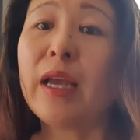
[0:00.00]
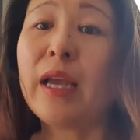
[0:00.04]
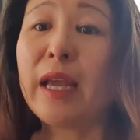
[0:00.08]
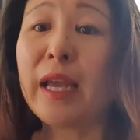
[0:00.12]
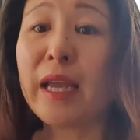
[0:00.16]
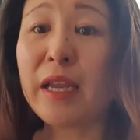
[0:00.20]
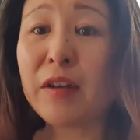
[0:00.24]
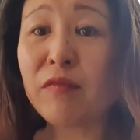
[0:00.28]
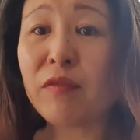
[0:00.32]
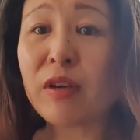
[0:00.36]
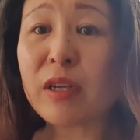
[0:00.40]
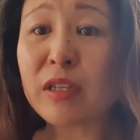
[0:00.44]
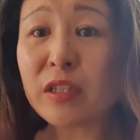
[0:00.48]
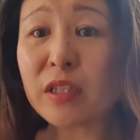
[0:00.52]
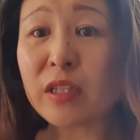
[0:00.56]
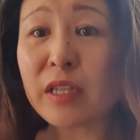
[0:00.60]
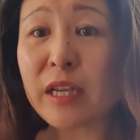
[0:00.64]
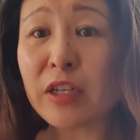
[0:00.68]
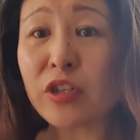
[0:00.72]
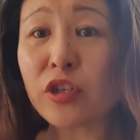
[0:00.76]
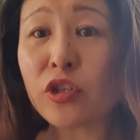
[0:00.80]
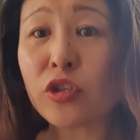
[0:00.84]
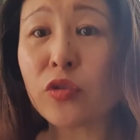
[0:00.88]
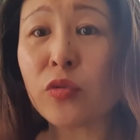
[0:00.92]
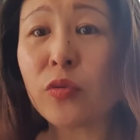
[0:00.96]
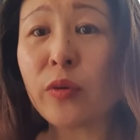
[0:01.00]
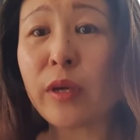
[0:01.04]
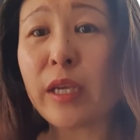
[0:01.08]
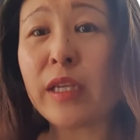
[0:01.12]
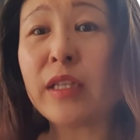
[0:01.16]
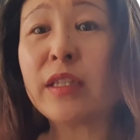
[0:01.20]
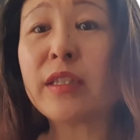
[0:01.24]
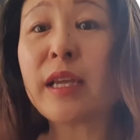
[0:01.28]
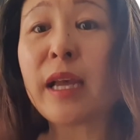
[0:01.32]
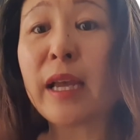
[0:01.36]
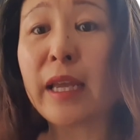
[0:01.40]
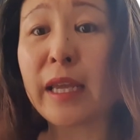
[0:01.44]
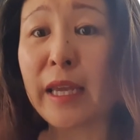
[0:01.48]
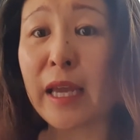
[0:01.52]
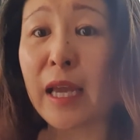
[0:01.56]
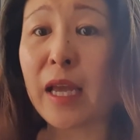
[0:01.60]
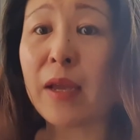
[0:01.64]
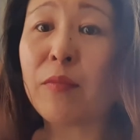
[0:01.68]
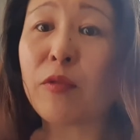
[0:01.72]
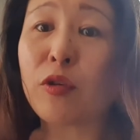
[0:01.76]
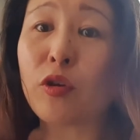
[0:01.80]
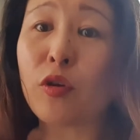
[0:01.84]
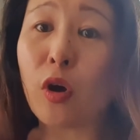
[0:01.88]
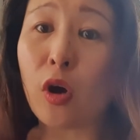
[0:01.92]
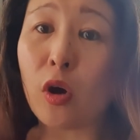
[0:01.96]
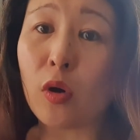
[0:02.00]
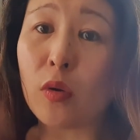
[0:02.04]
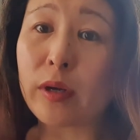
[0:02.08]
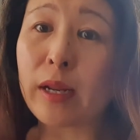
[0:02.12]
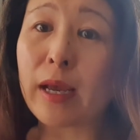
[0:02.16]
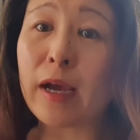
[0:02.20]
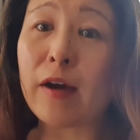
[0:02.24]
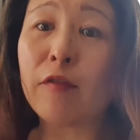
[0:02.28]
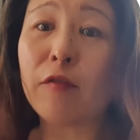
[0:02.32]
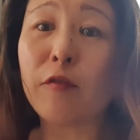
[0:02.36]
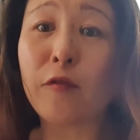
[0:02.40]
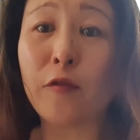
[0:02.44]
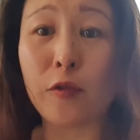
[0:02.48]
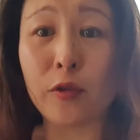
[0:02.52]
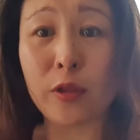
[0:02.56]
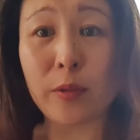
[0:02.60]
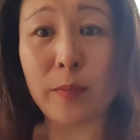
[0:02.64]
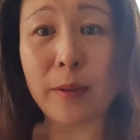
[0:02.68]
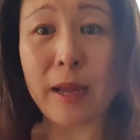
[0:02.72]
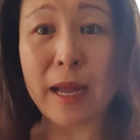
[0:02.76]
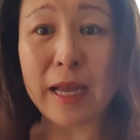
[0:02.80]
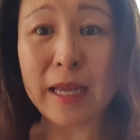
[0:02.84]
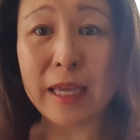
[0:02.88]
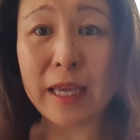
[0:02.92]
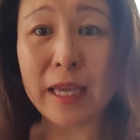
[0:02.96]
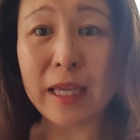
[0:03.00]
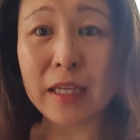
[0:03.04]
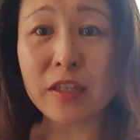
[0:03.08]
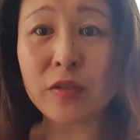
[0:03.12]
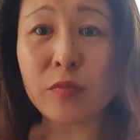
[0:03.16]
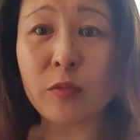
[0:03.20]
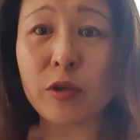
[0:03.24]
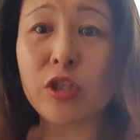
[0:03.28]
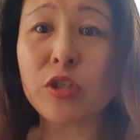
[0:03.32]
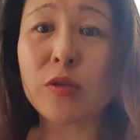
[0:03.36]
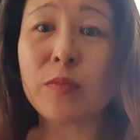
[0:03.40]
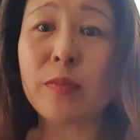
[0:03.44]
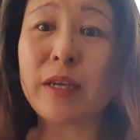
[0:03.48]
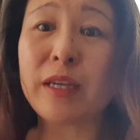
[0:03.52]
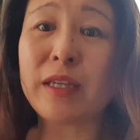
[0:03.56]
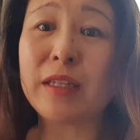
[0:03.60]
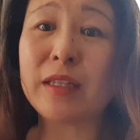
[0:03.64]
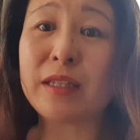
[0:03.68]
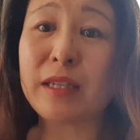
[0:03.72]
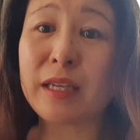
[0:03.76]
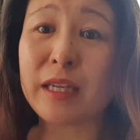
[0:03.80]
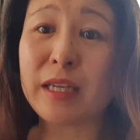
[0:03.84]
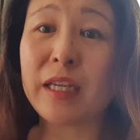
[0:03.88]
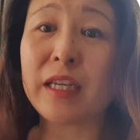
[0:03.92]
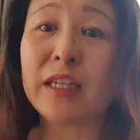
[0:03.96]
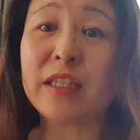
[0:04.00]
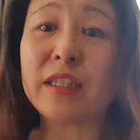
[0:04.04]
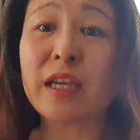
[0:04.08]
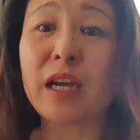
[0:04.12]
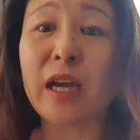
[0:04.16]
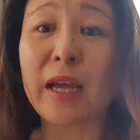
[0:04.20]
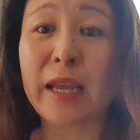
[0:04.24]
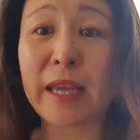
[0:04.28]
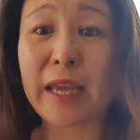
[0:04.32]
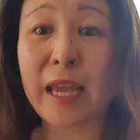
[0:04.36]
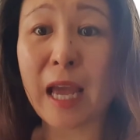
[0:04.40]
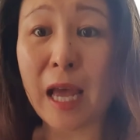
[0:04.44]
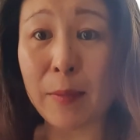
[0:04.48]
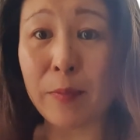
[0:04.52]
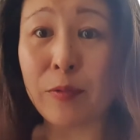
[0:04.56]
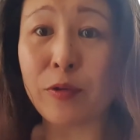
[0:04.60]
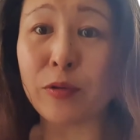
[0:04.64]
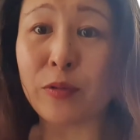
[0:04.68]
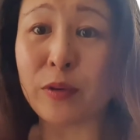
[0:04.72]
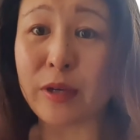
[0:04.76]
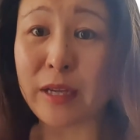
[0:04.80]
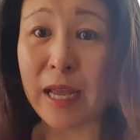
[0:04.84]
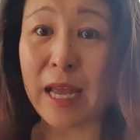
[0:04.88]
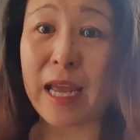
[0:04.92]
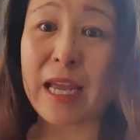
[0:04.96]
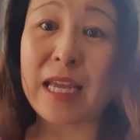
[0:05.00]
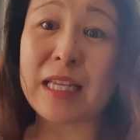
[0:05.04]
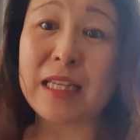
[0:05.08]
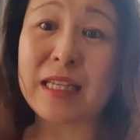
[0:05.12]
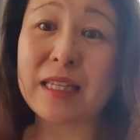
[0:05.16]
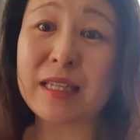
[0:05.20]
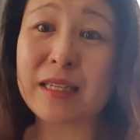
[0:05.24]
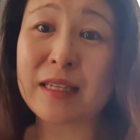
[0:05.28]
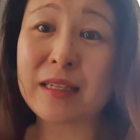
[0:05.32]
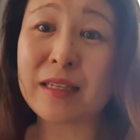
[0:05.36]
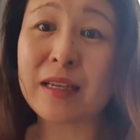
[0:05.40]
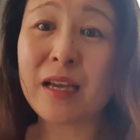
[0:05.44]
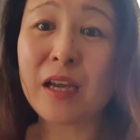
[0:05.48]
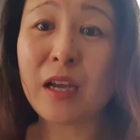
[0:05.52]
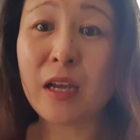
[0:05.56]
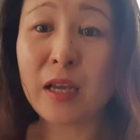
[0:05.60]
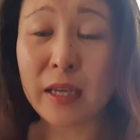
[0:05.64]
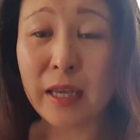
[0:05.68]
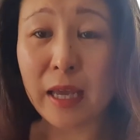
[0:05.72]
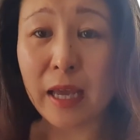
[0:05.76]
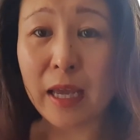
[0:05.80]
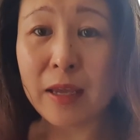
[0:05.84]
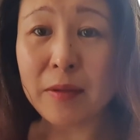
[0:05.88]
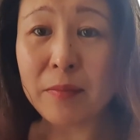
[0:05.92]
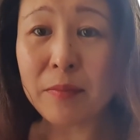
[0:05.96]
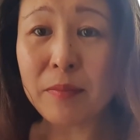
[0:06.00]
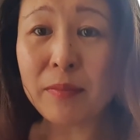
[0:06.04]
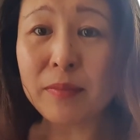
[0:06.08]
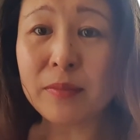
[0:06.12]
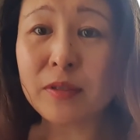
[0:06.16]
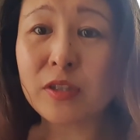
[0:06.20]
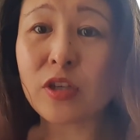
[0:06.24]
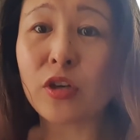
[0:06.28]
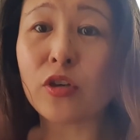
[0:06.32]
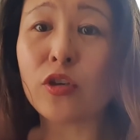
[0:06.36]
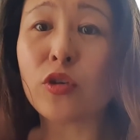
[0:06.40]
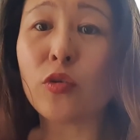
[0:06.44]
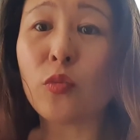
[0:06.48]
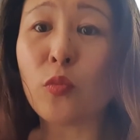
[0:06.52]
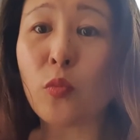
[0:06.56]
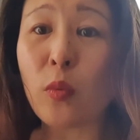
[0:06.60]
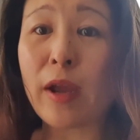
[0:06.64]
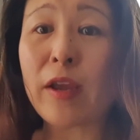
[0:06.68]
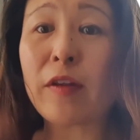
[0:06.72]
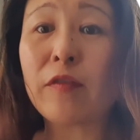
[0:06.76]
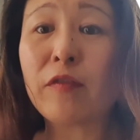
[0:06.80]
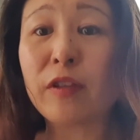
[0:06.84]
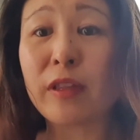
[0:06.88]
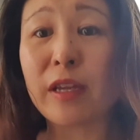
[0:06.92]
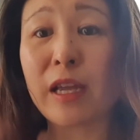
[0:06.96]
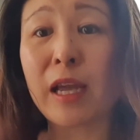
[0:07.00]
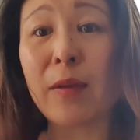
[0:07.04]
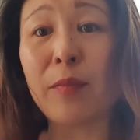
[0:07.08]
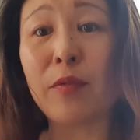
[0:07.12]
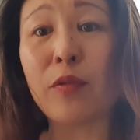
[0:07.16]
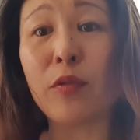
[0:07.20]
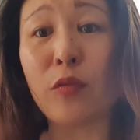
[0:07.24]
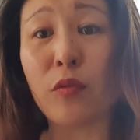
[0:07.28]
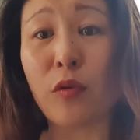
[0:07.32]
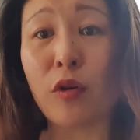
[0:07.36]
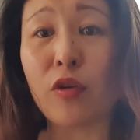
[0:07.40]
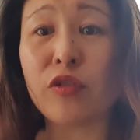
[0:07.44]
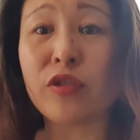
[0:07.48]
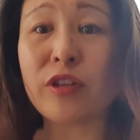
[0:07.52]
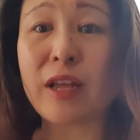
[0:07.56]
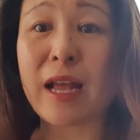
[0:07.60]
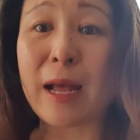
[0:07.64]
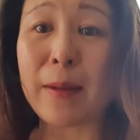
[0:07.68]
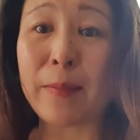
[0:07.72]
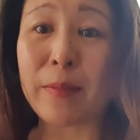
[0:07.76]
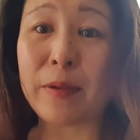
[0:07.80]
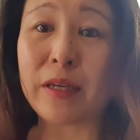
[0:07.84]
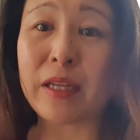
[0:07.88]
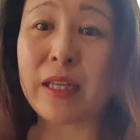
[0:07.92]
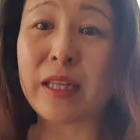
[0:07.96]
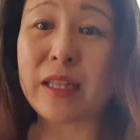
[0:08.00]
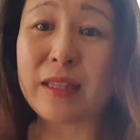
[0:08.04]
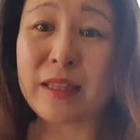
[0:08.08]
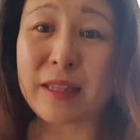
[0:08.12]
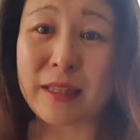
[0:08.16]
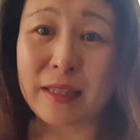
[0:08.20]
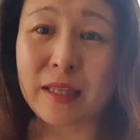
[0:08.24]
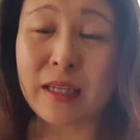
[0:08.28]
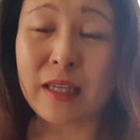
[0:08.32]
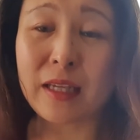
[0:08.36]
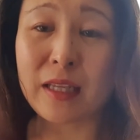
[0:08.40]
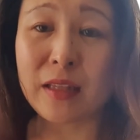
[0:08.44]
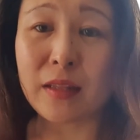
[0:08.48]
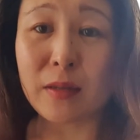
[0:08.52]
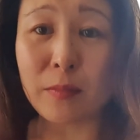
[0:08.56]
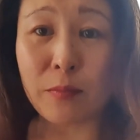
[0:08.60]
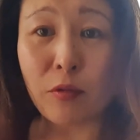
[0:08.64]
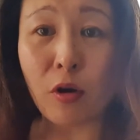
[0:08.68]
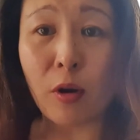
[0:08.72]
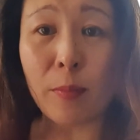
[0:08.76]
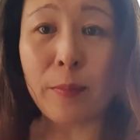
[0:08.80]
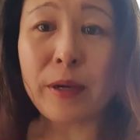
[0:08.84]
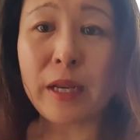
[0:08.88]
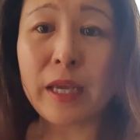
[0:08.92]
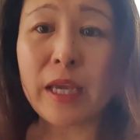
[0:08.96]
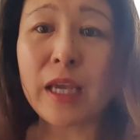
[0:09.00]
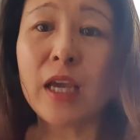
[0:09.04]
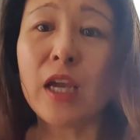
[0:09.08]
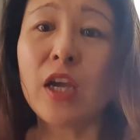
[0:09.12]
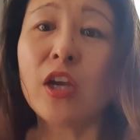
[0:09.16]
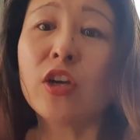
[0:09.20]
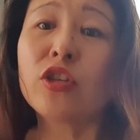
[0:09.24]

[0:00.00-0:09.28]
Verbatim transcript: In residential, it's a game you hold out for the back end, which means it is a capital gains game. So you wait for the capital growth to happen in, in the property.